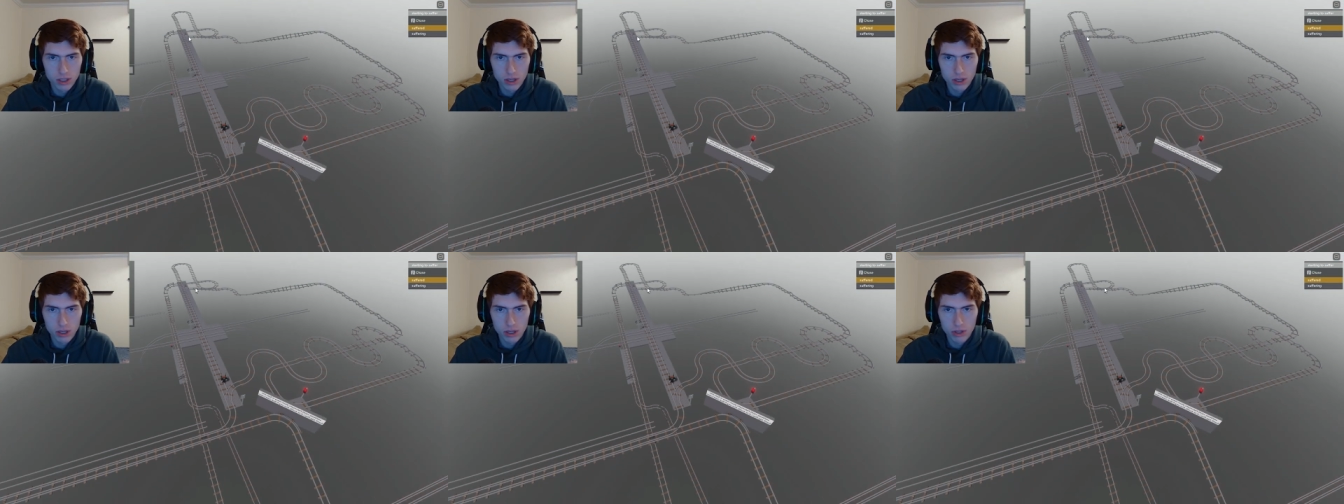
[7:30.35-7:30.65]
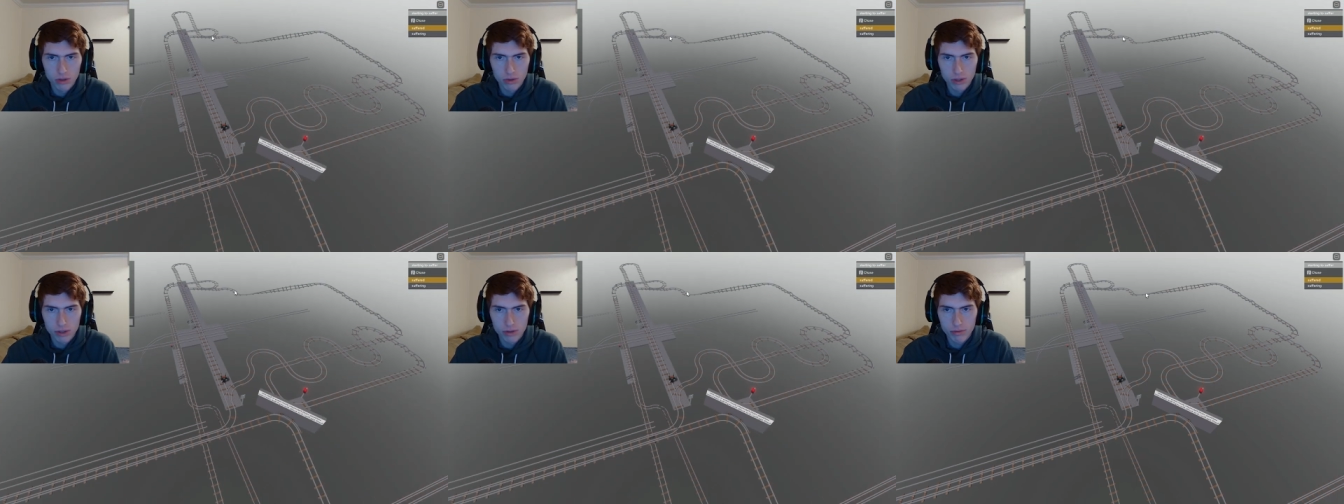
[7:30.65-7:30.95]

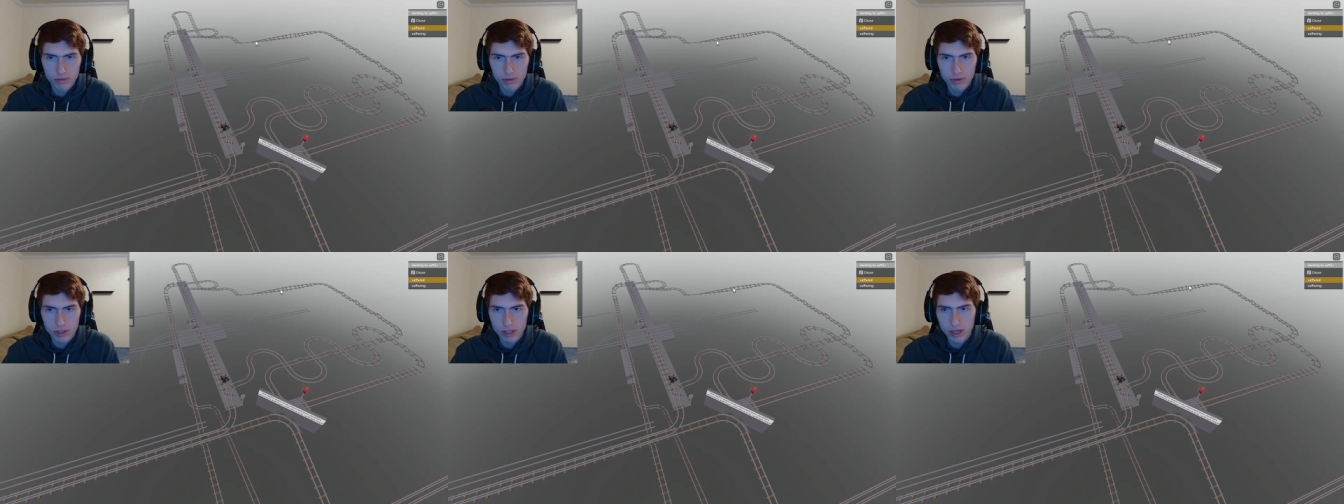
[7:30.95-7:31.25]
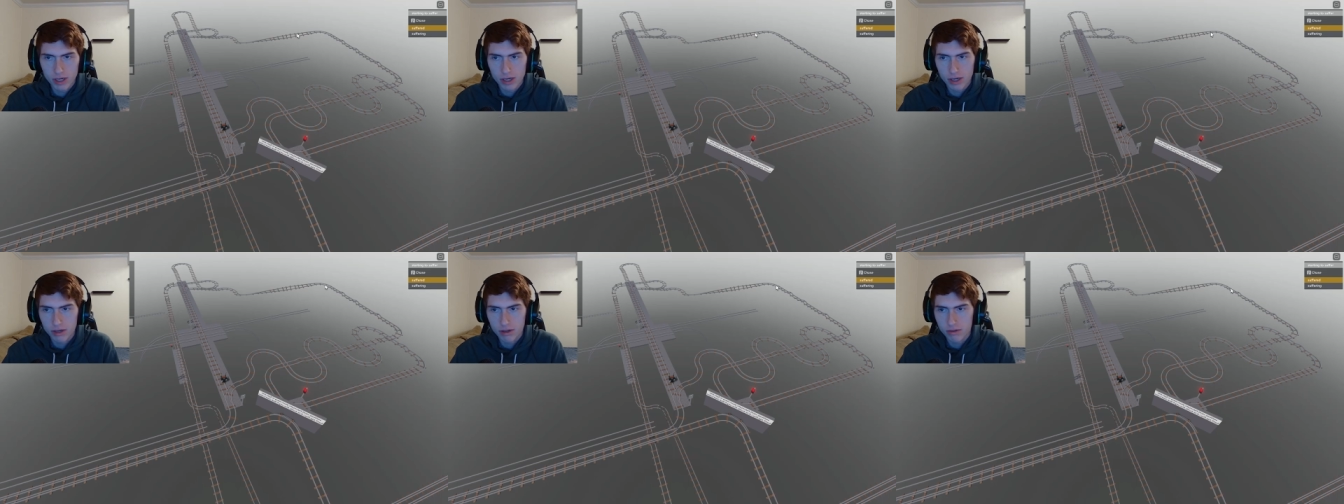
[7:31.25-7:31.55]
all the way through
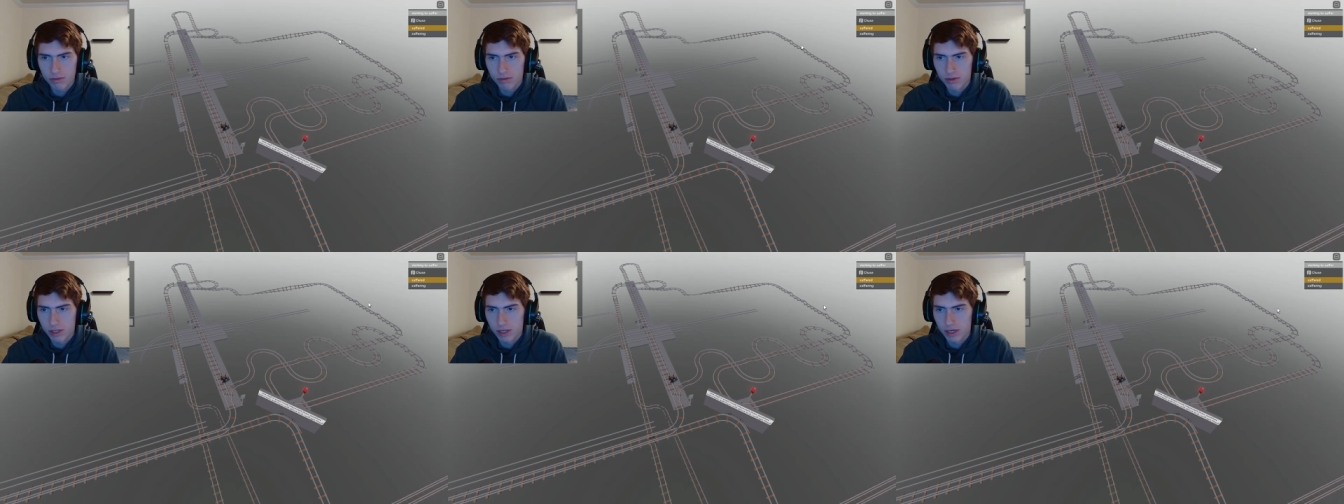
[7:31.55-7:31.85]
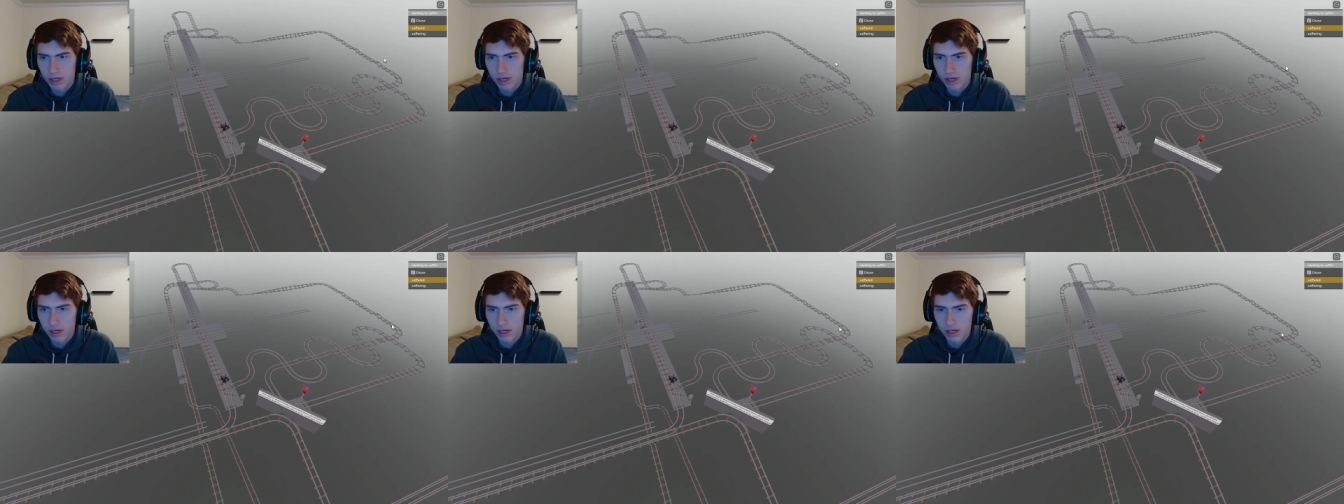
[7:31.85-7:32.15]
there, through
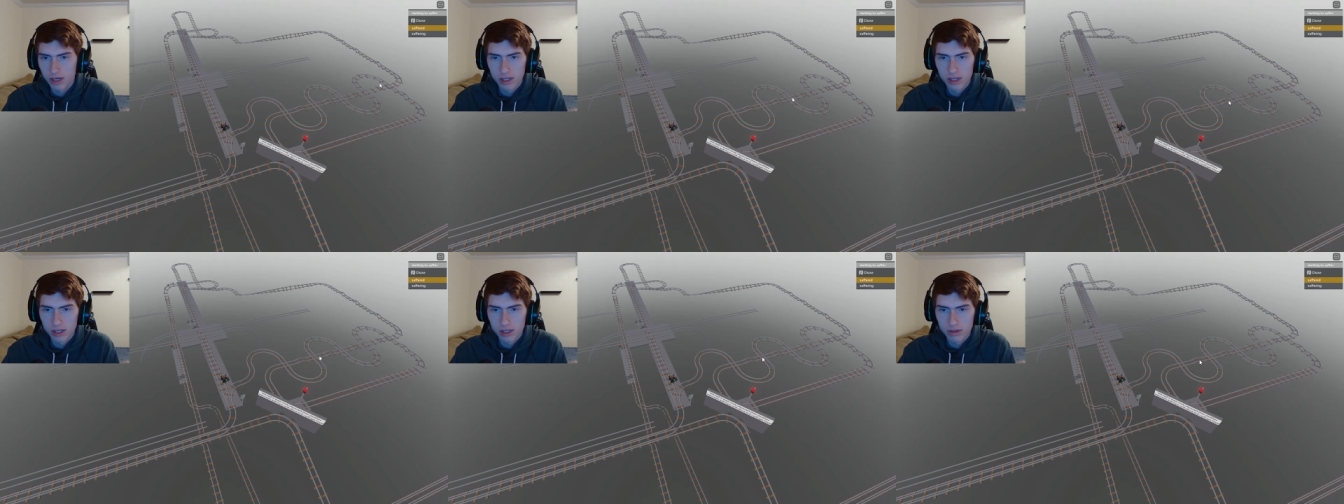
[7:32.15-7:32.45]
there,